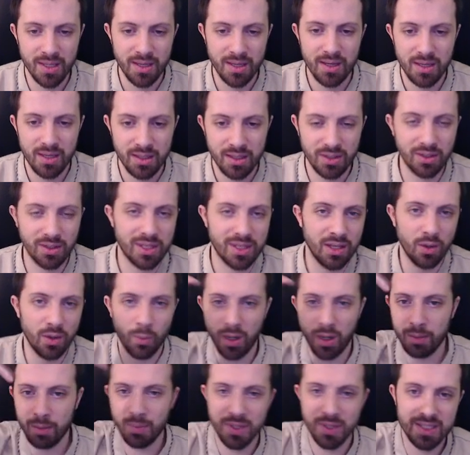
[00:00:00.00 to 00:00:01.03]
you'll kill
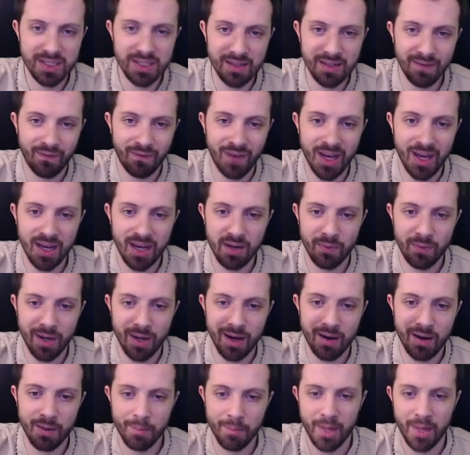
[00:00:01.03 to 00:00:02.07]
one person in a fight and run
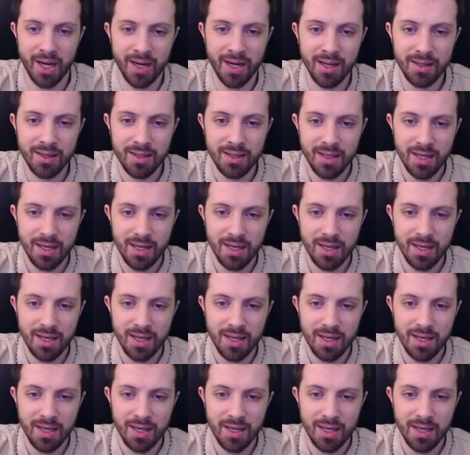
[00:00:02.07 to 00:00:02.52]
out of mana.